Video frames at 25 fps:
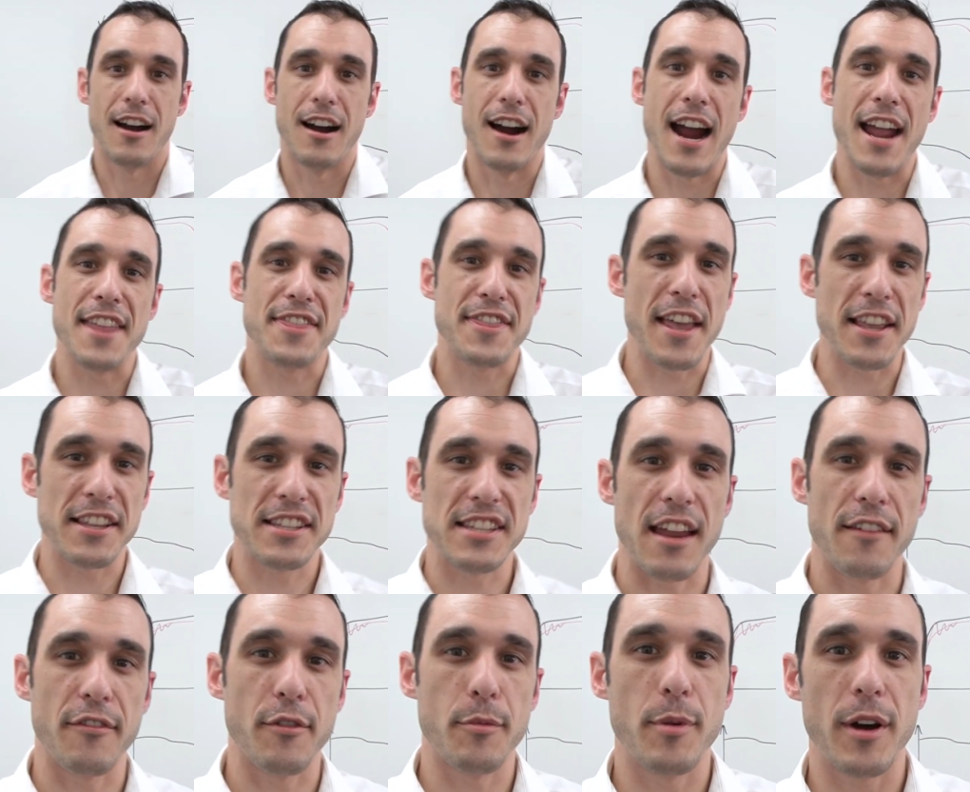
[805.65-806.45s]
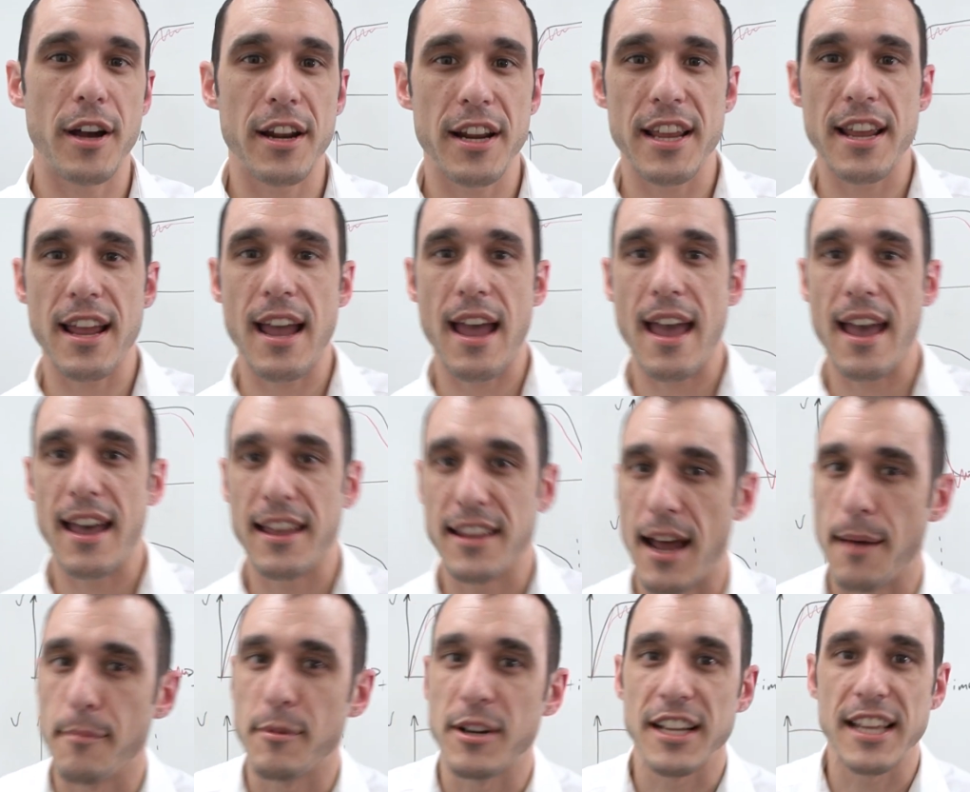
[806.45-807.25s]
All right, thanks everybody,
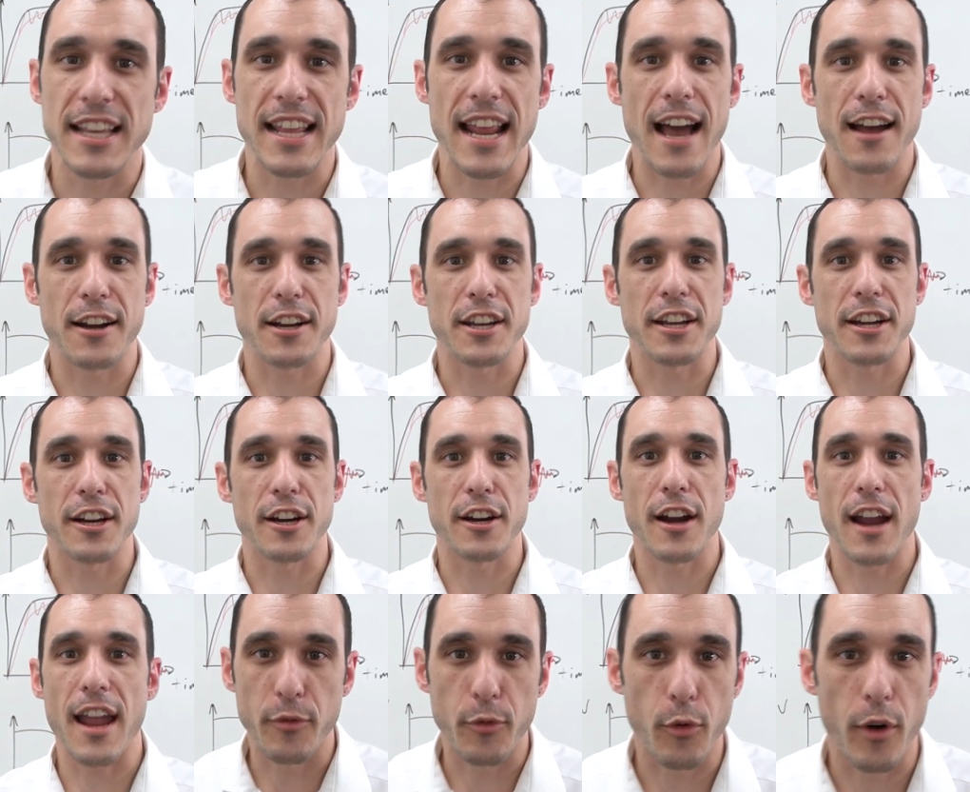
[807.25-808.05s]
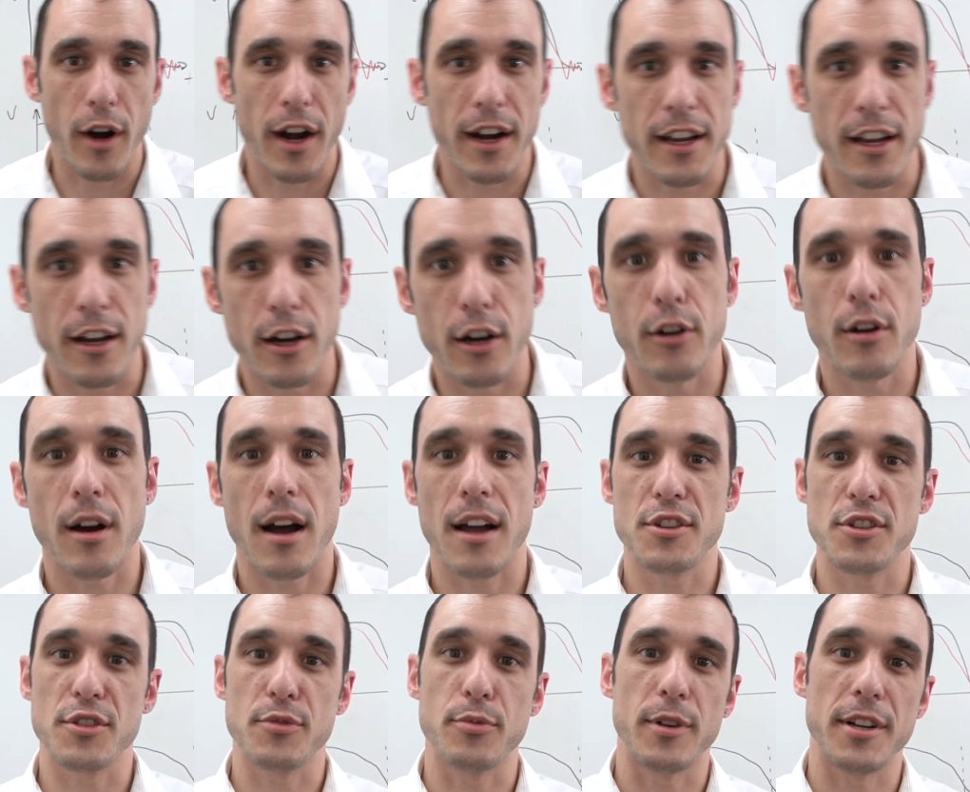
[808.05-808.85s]
and I'm going to get out of here. Before I go,
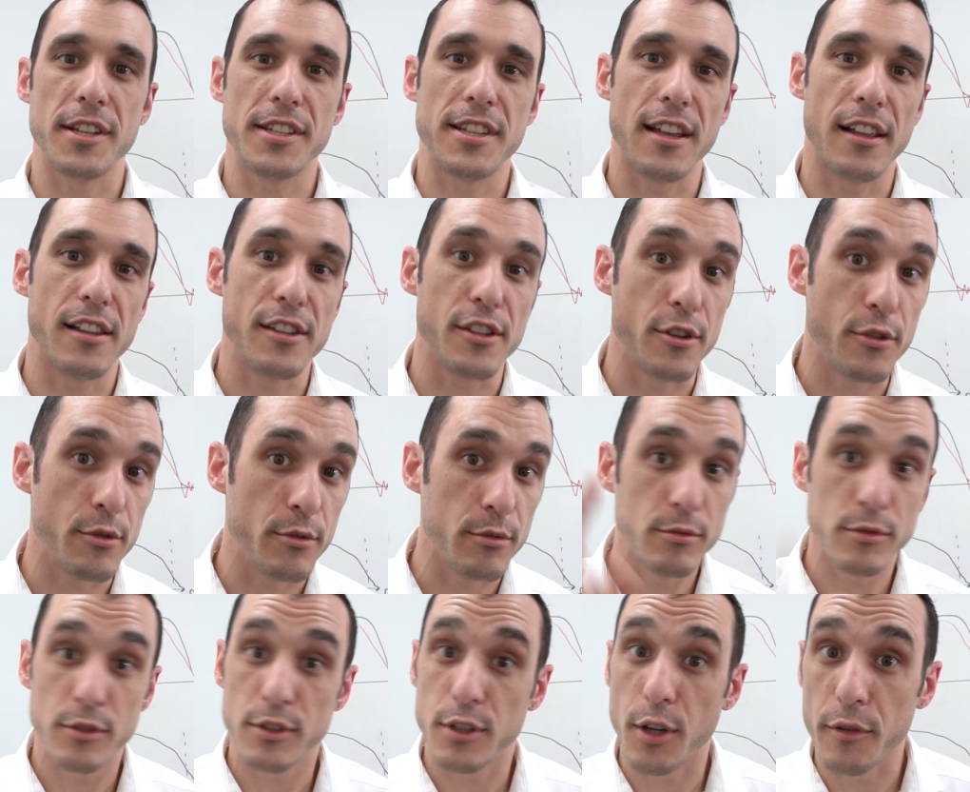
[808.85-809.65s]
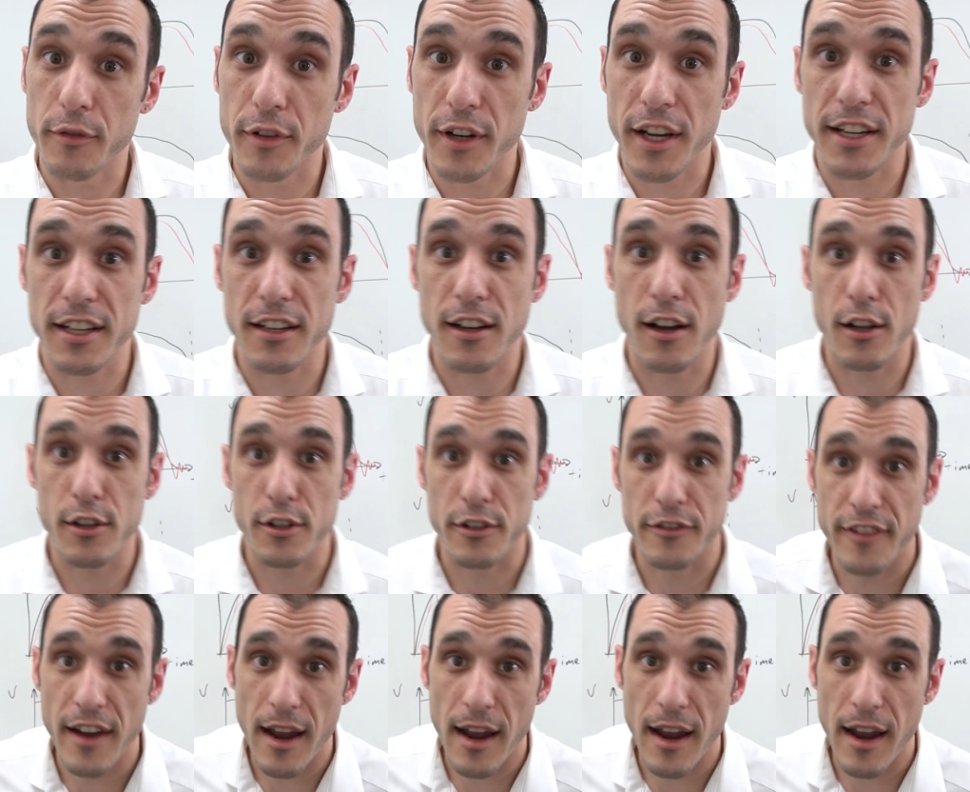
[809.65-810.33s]
I just want to tell you don't forget to call your